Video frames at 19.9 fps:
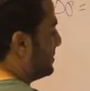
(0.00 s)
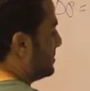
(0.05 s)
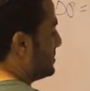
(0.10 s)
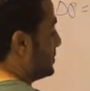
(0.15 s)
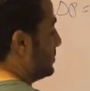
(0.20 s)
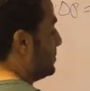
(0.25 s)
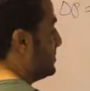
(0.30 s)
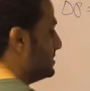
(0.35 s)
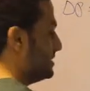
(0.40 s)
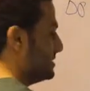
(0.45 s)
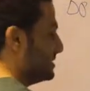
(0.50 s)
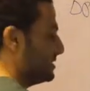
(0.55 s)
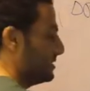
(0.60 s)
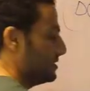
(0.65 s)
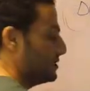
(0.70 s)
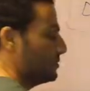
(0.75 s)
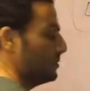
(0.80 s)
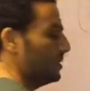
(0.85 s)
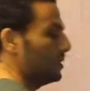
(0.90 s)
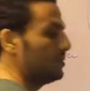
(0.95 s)
So in this
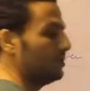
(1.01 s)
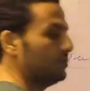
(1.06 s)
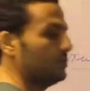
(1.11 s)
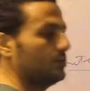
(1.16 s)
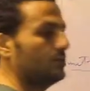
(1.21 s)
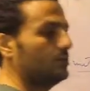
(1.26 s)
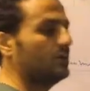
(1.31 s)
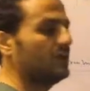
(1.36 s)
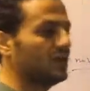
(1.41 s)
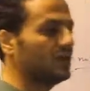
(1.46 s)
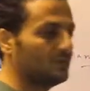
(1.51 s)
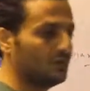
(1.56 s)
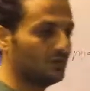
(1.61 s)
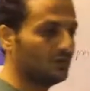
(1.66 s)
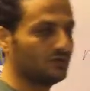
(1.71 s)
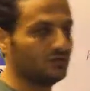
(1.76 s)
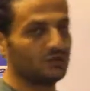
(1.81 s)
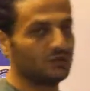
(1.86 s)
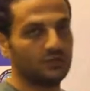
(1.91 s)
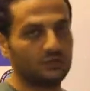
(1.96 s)
case we are not talking
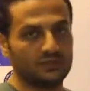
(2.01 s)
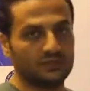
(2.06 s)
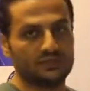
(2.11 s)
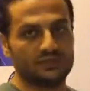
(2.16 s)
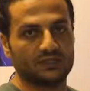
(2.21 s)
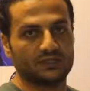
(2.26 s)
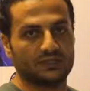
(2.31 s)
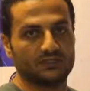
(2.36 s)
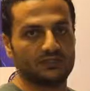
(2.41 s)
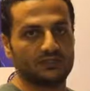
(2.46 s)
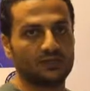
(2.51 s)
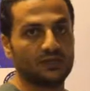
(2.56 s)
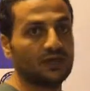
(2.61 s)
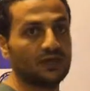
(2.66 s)
about fluid static.